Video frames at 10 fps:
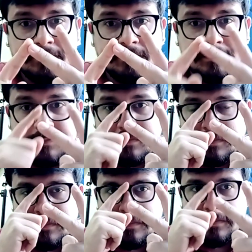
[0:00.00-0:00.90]
I gave
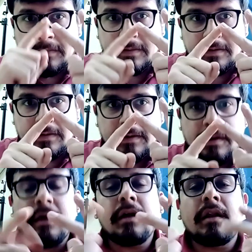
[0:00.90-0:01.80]

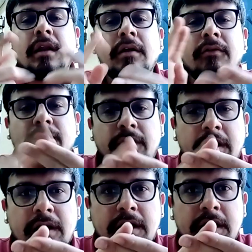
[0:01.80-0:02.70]
Friendly Deaf
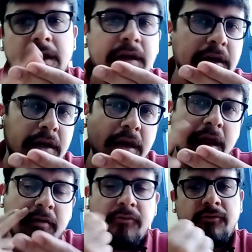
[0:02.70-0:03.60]
Game. This is the
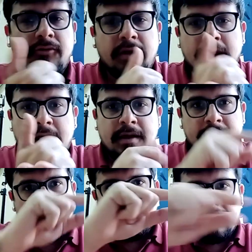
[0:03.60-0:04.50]
name of my
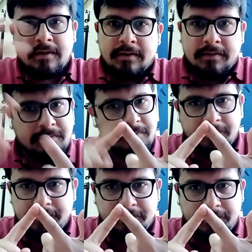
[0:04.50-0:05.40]
company, name
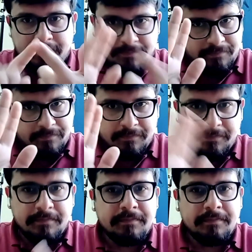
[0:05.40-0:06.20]
of my business.